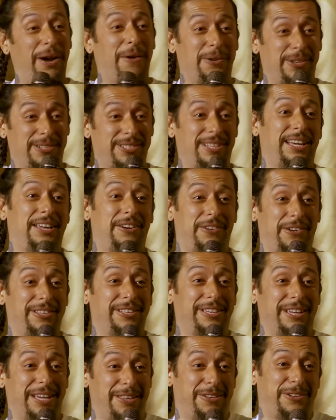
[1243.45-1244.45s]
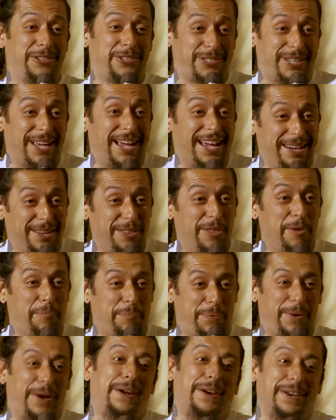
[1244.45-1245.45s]
hours later on the other side of the
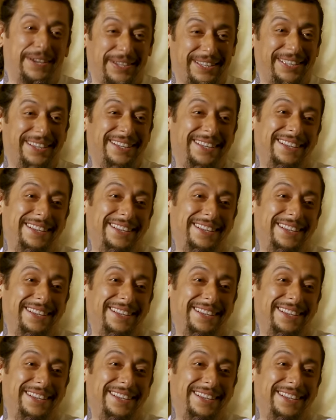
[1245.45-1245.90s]
park.